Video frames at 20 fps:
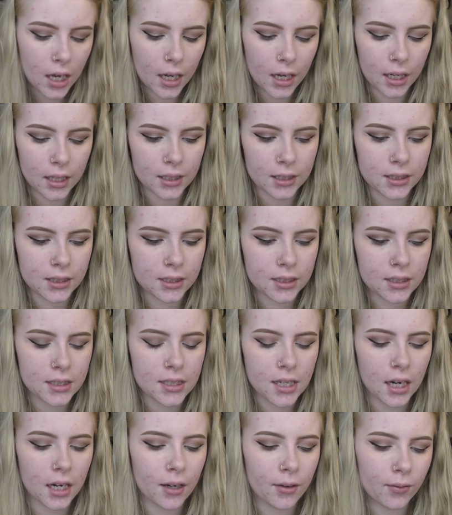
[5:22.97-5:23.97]

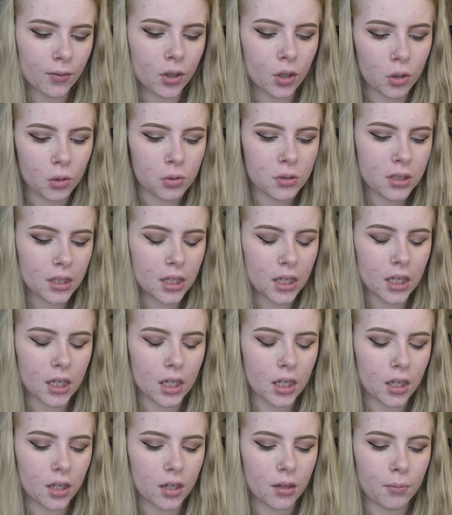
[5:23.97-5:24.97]
Instead of
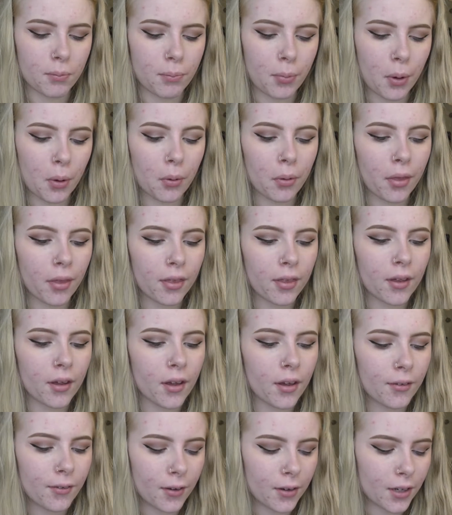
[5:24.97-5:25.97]
using both of
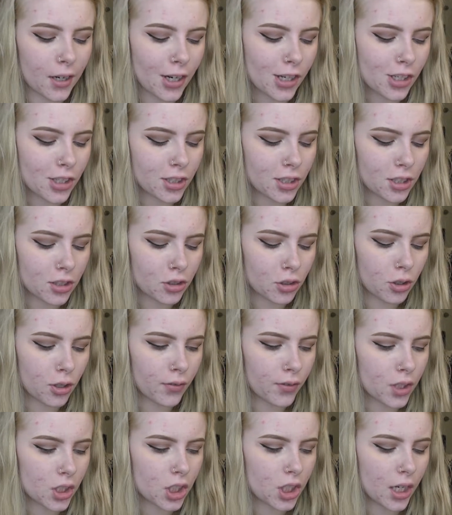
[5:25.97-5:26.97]
the foundations in 2
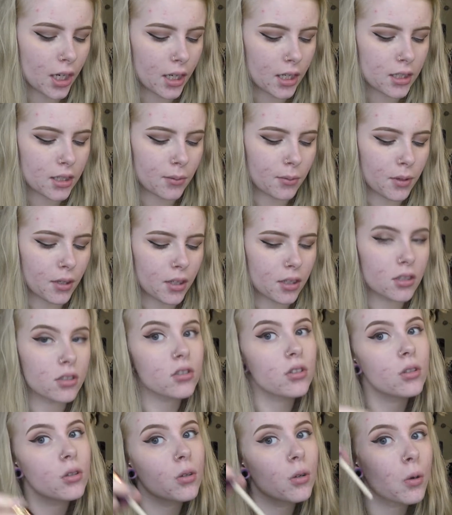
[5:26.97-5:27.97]
different shades, I'm gonna
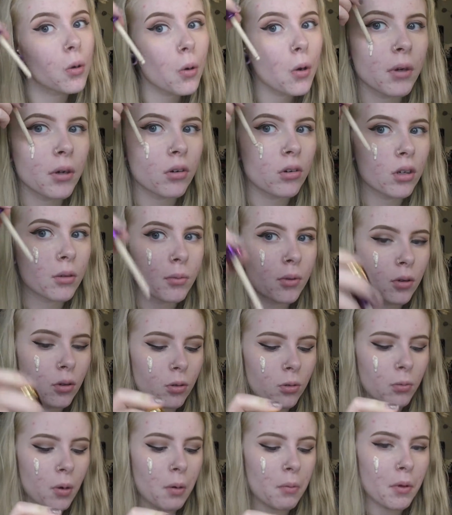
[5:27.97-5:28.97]
do a
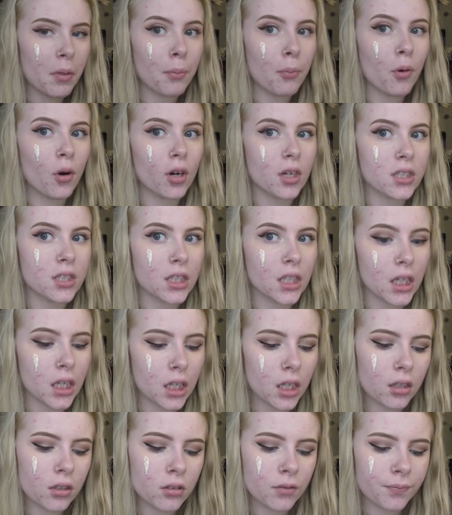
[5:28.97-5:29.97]
normal one with
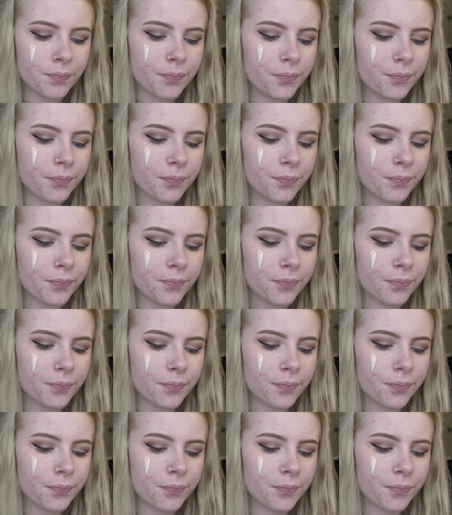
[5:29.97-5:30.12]
porcelain.